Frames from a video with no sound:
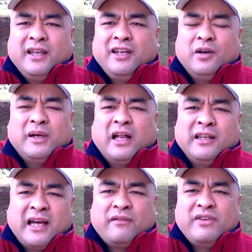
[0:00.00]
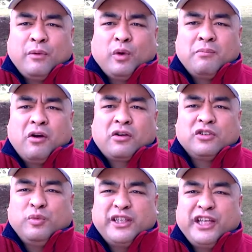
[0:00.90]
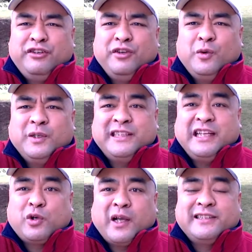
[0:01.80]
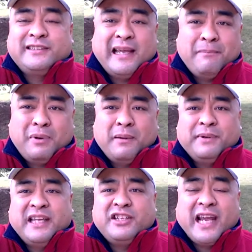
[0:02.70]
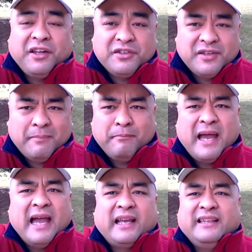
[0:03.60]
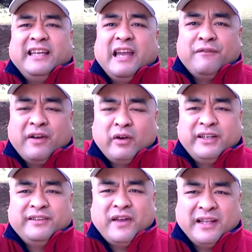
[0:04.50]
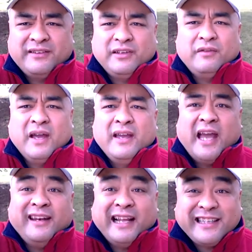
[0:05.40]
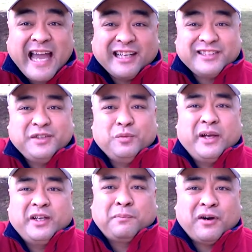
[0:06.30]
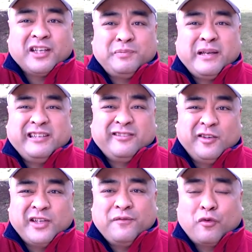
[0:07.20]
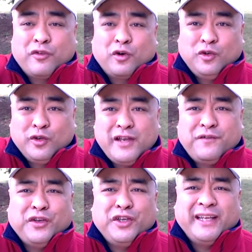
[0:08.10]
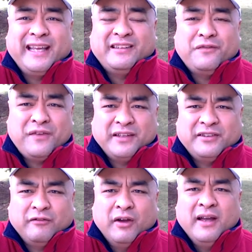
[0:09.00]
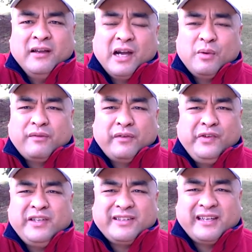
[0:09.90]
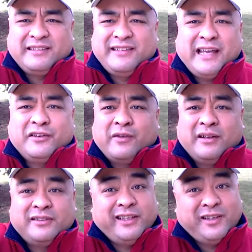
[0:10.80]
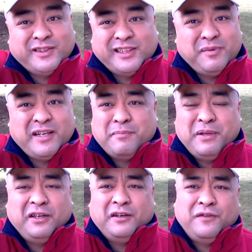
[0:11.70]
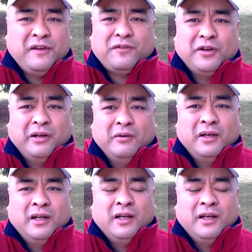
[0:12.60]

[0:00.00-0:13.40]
You know what, a lot of network marketers, what they do is they try and step up and they challenge them back and they get very defensive. And that's actually what your prospect is looking for. They're looking for you to get defensive. However, if you just kind of stand your ground and say, you know what, this may not be a good fit for you.